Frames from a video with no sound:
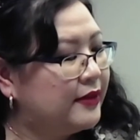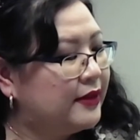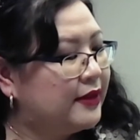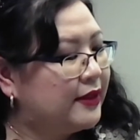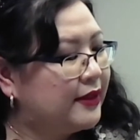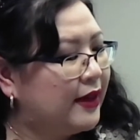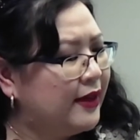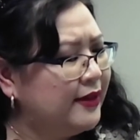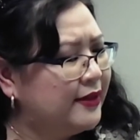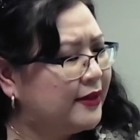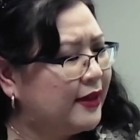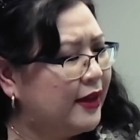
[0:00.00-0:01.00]
did I
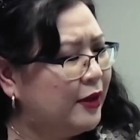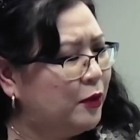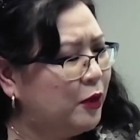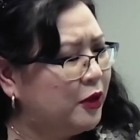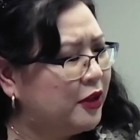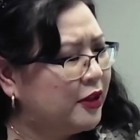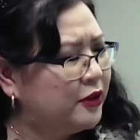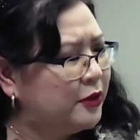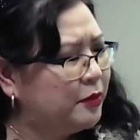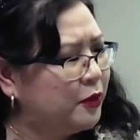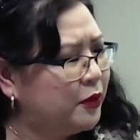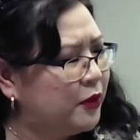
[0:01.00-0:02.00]
say what the
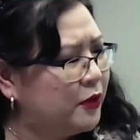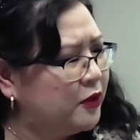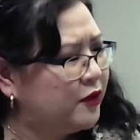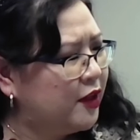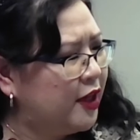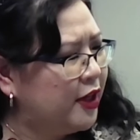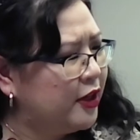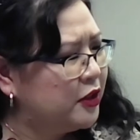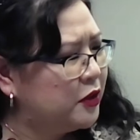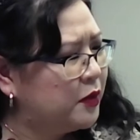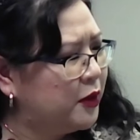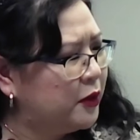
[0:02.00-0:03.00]
Clip Crow's Flag End
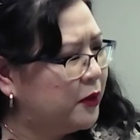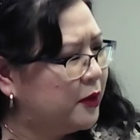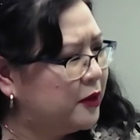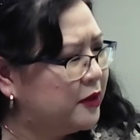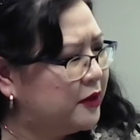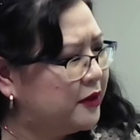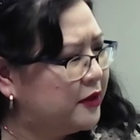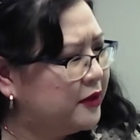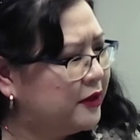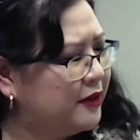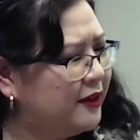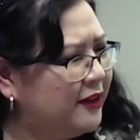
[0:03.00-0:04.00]
sweater was?
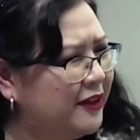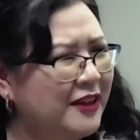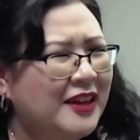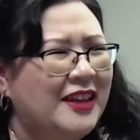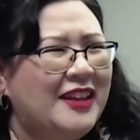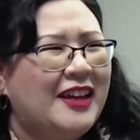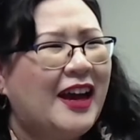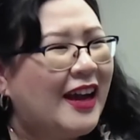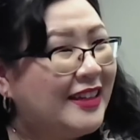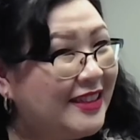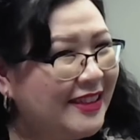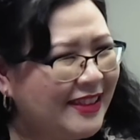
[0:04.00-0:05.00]
I
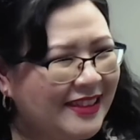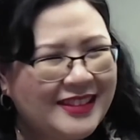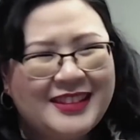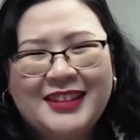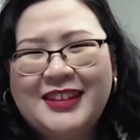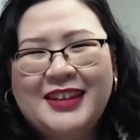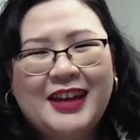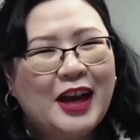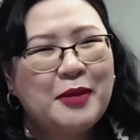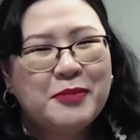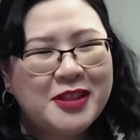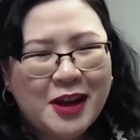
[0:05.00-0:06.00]
didn't.
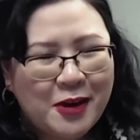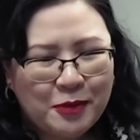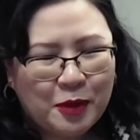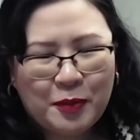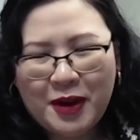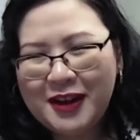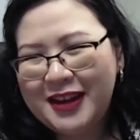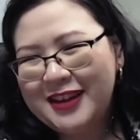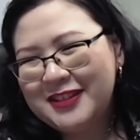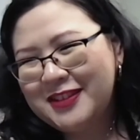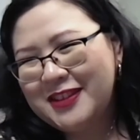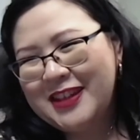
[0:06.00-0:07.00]
I'm a terrible
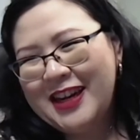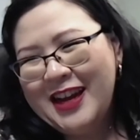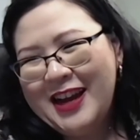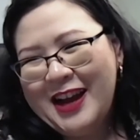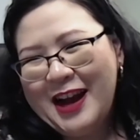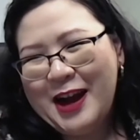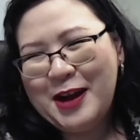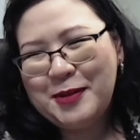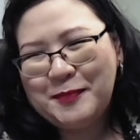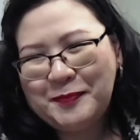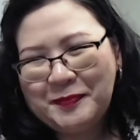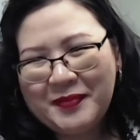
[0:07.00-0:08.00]
podcaster.
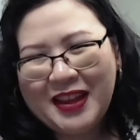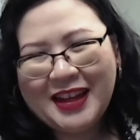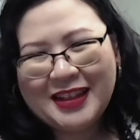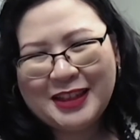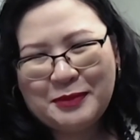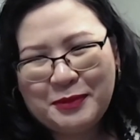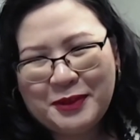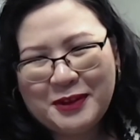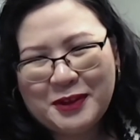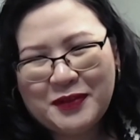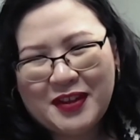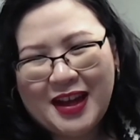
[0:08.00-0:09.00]
Clip
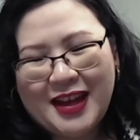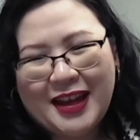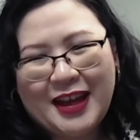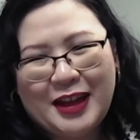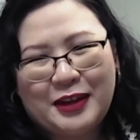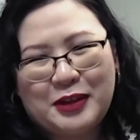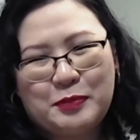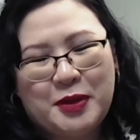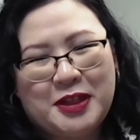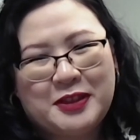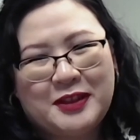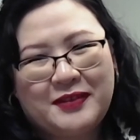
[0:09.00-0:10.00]
Crow's Flag End is
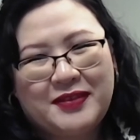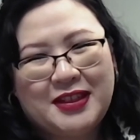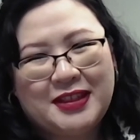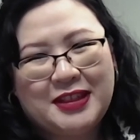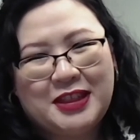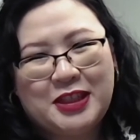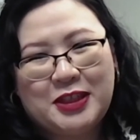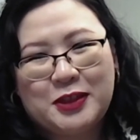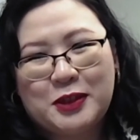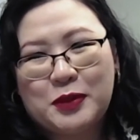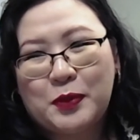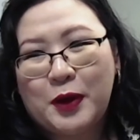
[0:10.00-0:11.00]
based off the Alicia
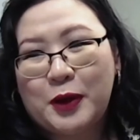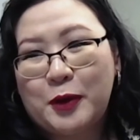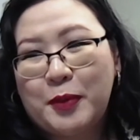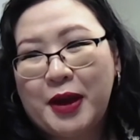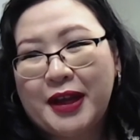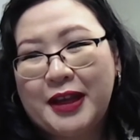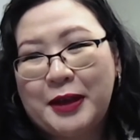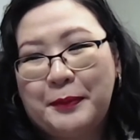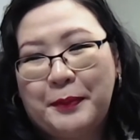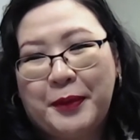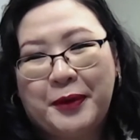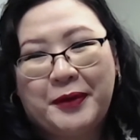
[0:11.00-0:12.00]
sweater by Kim
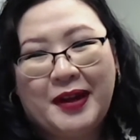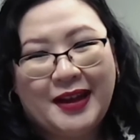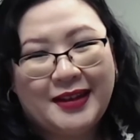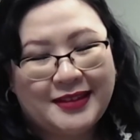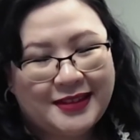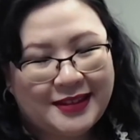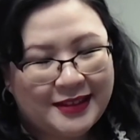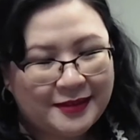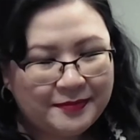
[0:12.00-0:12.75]
Barnett.